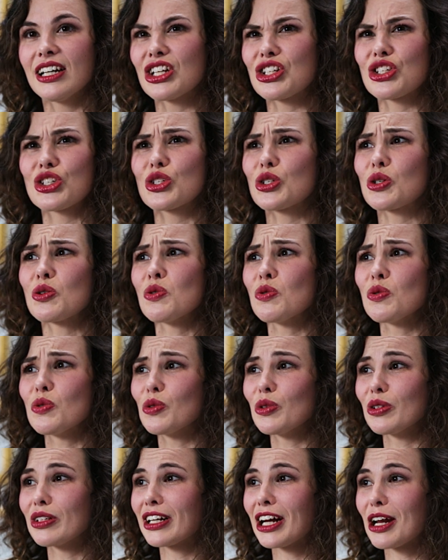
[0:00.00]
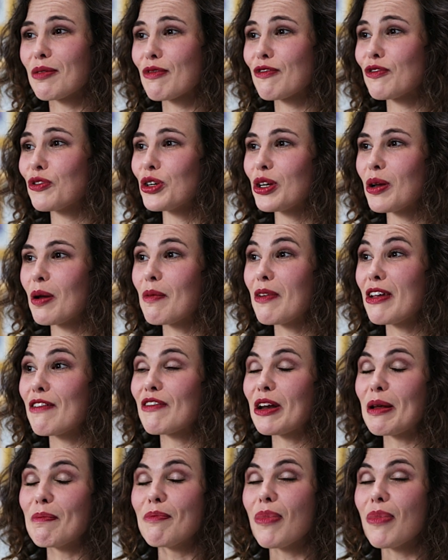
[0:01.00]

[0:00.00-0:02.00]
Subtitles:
at school, before you even